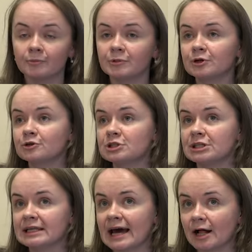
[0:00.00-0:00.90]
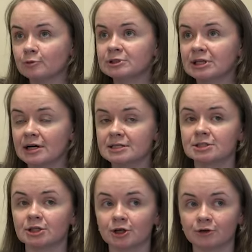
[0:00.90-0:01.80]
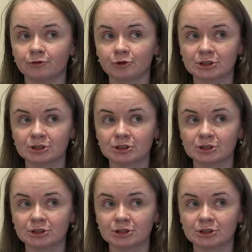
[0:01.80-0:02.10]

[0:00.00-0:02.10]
because it helps us, for